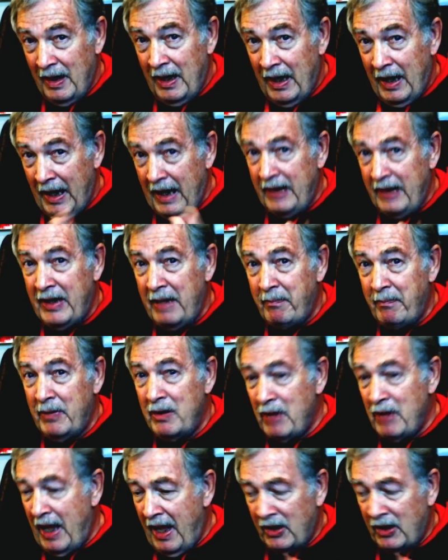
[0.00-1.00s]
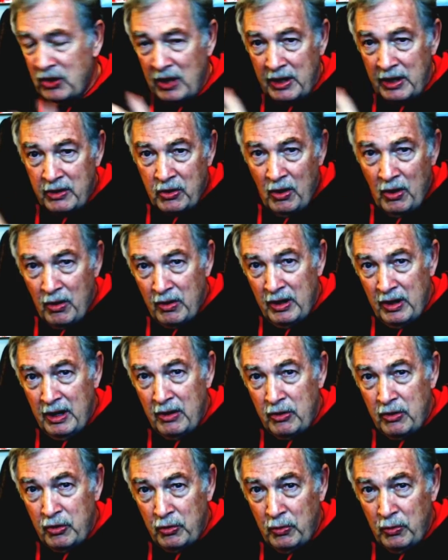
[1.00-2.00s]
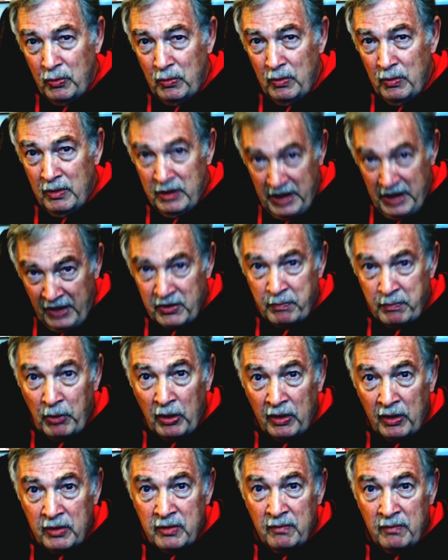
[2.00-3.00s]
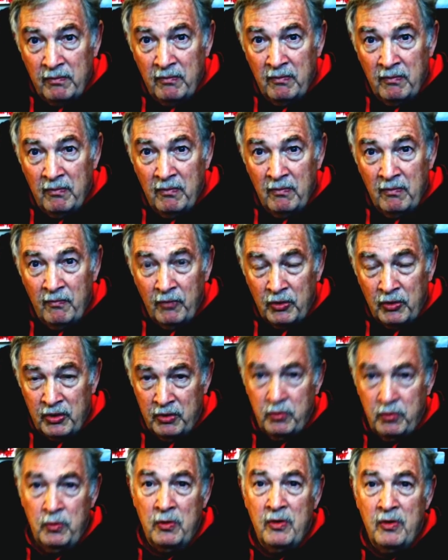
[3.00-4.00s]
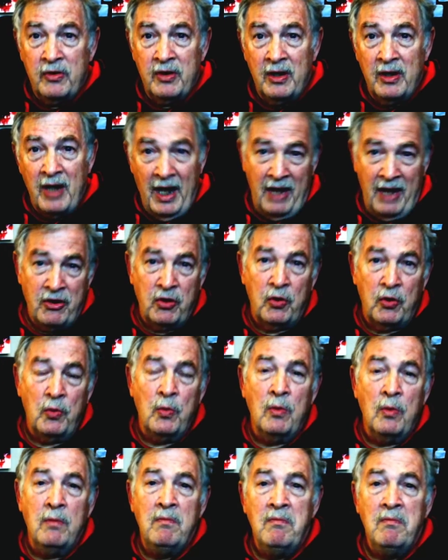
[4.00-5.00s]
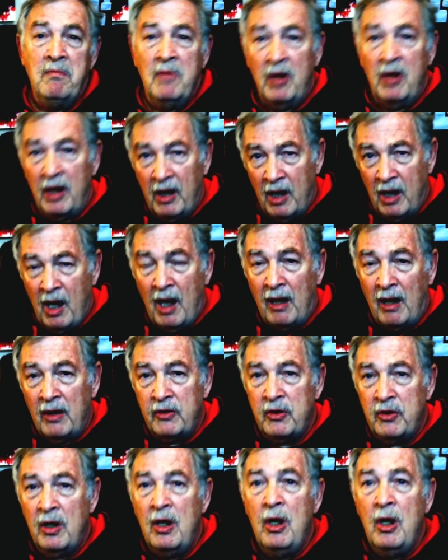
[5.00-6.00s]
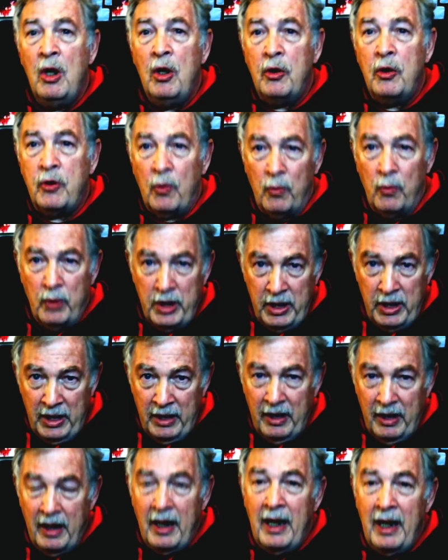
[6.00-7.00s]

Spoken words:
and they've been actually turned into textbooks for students in high school and college to read.